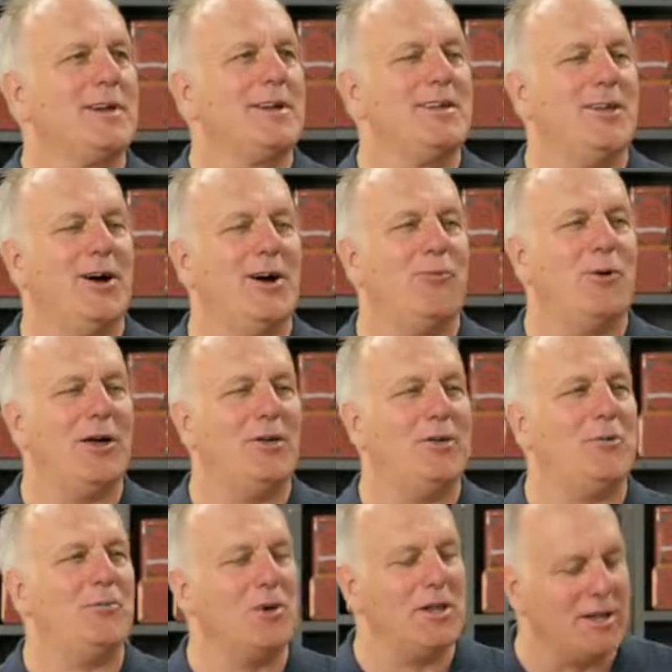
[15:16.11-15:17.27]
No, wild
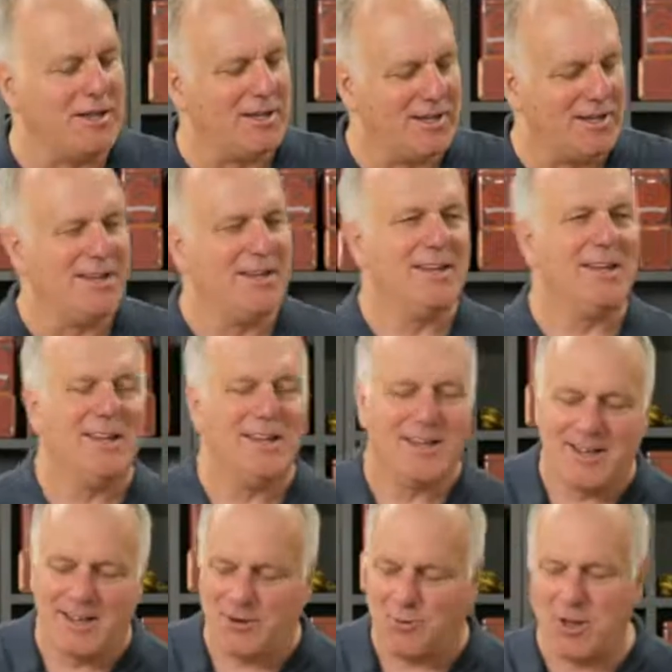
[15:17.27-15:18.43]
and Willy.
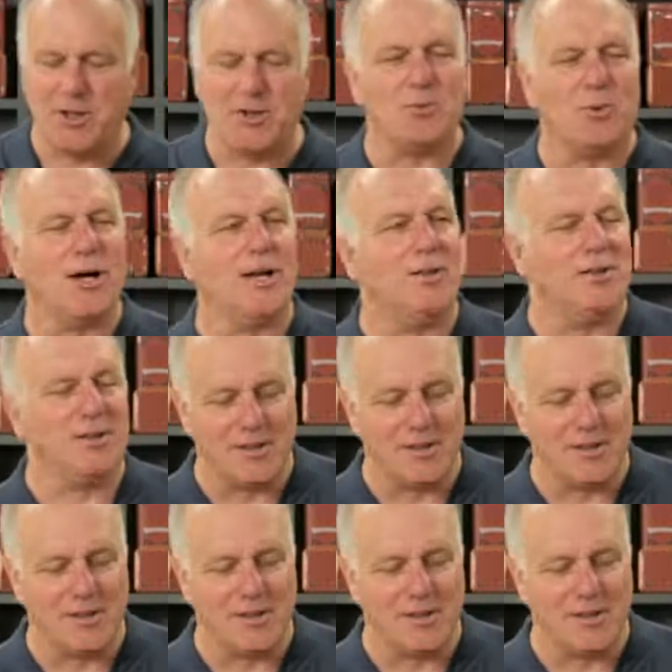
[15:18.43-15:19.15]
Willie is wild.